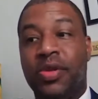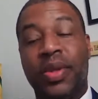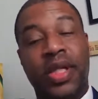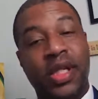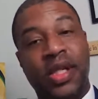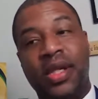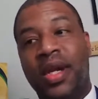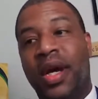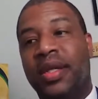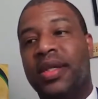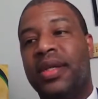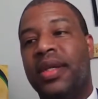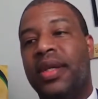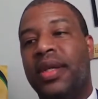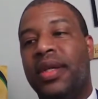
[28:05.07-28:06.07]
which is
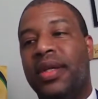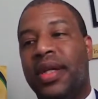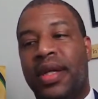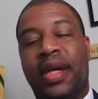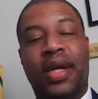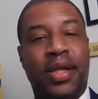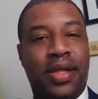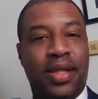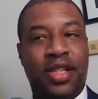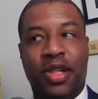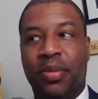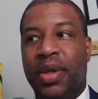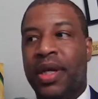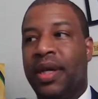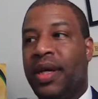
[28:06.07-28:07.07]
not the case in
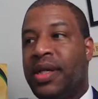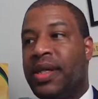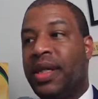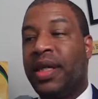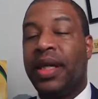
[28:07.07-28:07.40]
Jamaica yet.